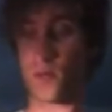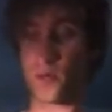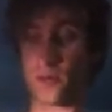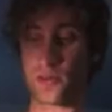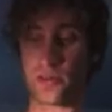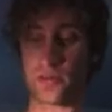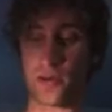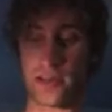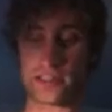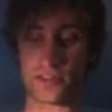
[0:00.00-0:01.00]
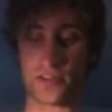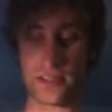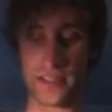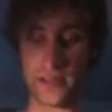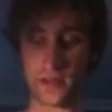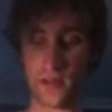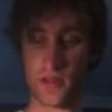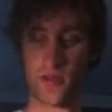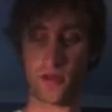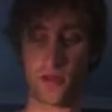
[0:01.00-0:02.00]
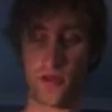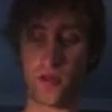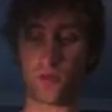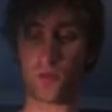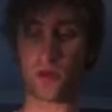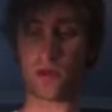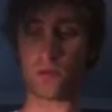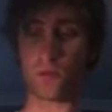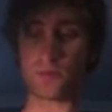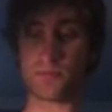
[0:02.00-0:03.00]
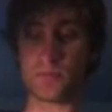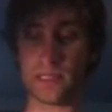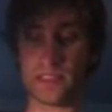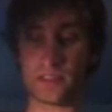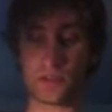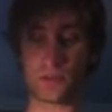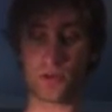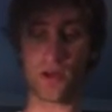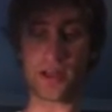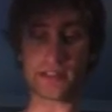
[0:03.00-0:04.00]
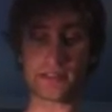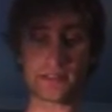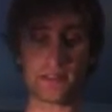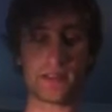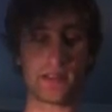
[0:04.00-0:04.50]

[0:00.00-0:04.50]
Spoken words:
hot water on the right hand side here. The hot water will begin to rise